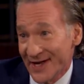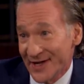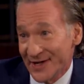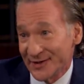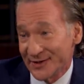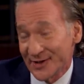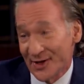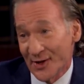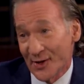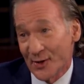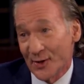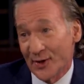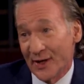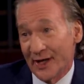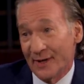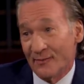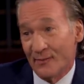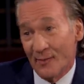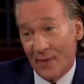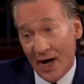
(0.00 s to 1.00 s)
So
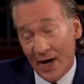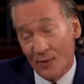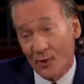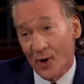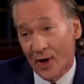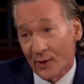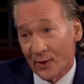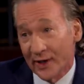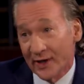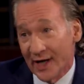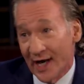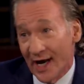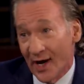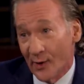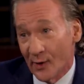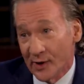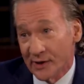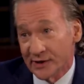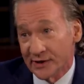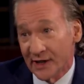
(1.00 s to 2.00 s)
my worry now
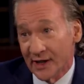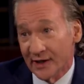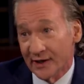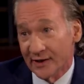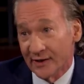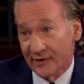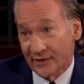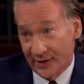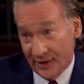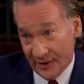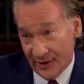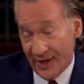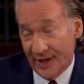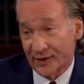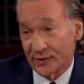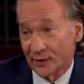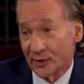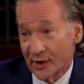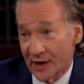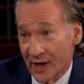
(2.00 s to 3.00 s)
is that the
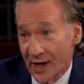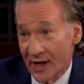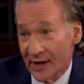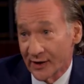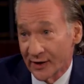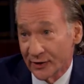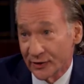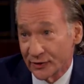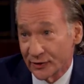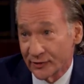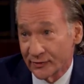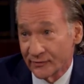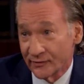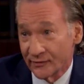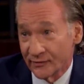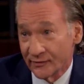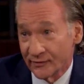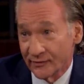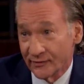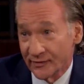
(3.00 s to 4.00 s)
Electoral College,
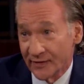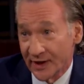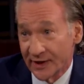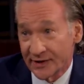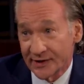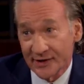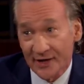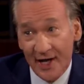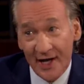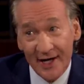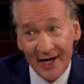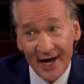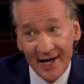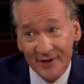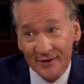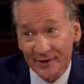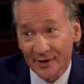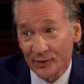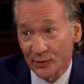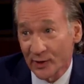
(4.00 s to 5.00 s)
it's not
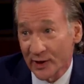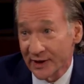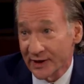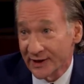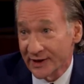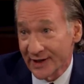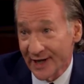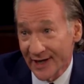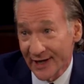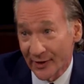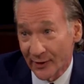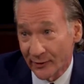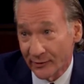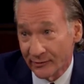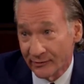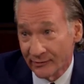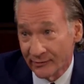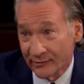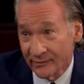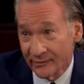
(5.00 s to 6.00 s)
actually written down
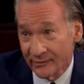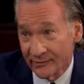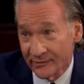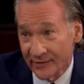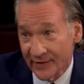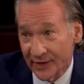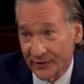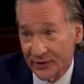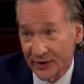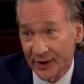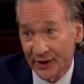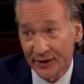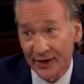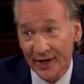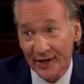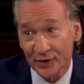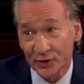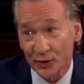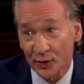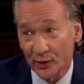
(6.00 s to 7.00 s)
that the
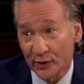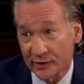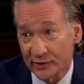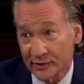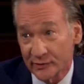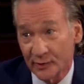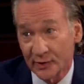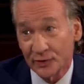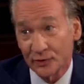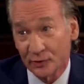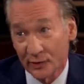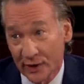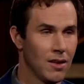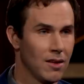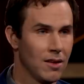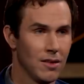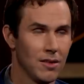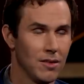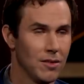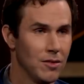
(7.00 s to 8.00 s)
electors, which
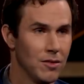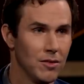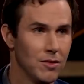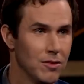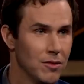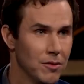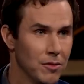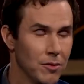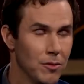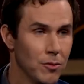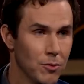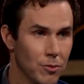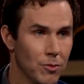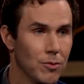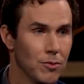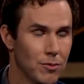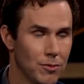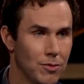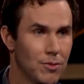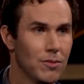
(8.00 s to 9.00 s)
really elect the
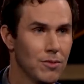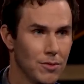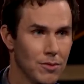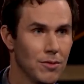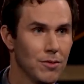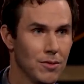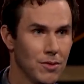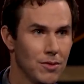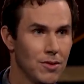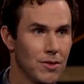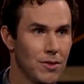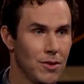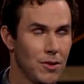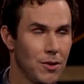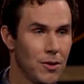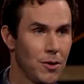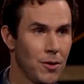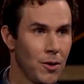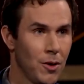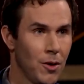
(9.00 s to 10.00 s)
president,
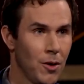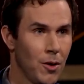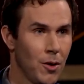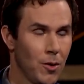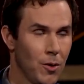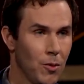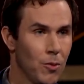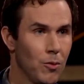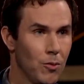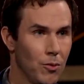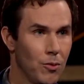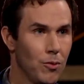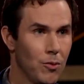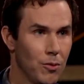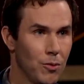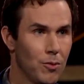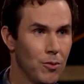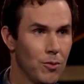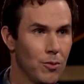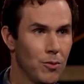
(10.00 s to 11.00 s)
go to the guy who gets the
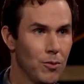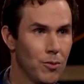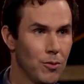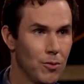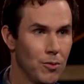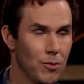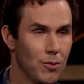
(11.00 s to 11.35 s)
most votes in